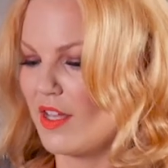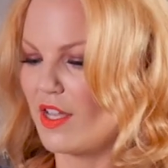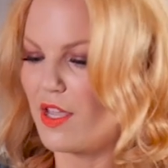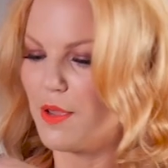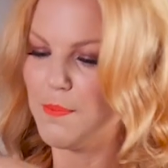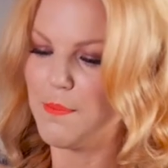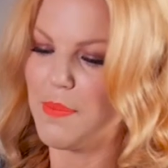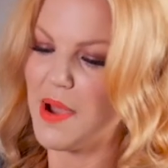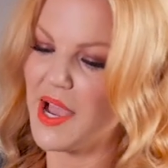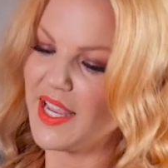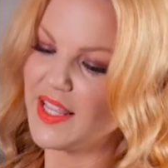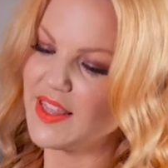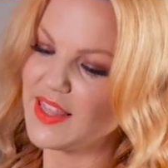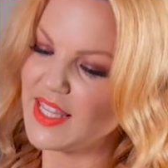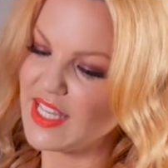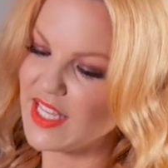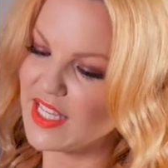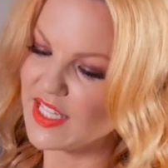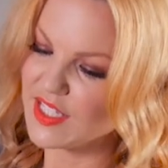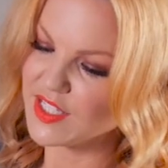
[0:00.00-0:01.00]
combine
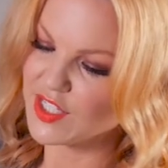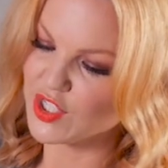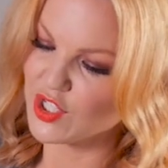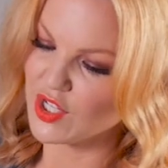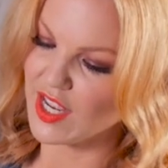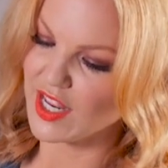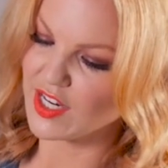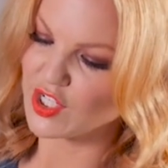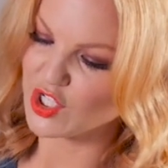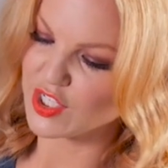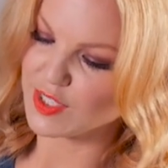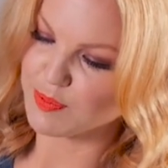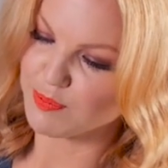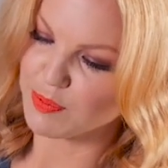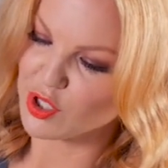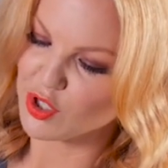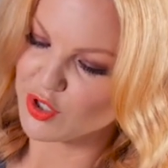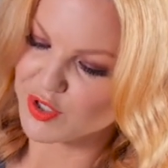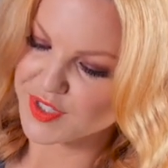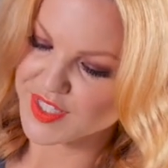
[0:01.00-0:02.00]
these and just
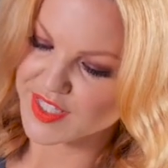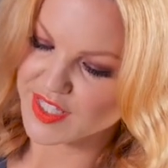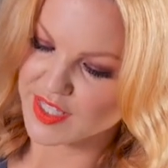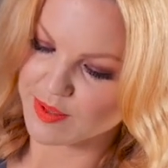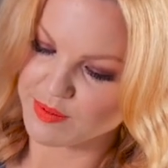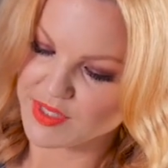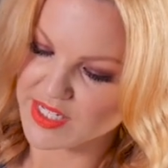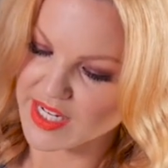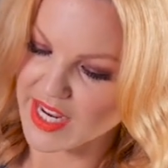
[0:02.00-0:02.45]
pulse them